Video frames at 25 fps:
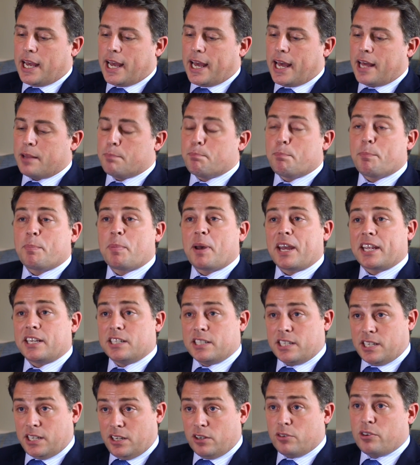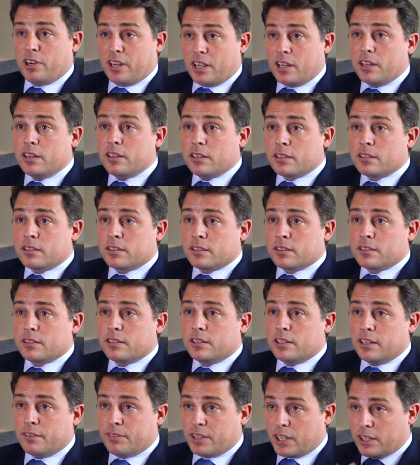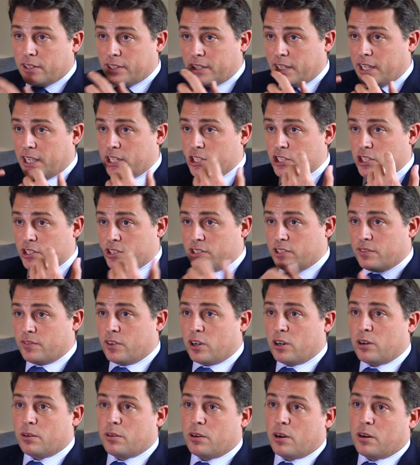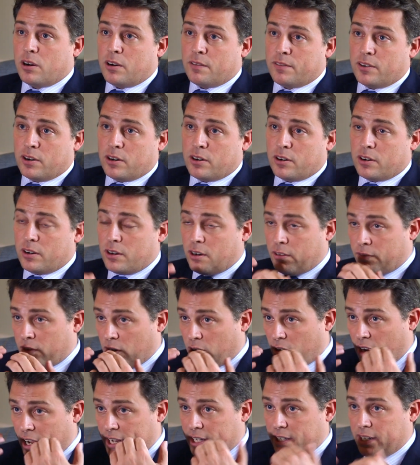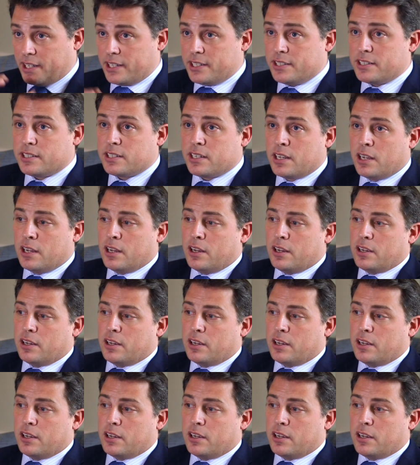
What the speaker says: and bacteria living on the edges of our eyelids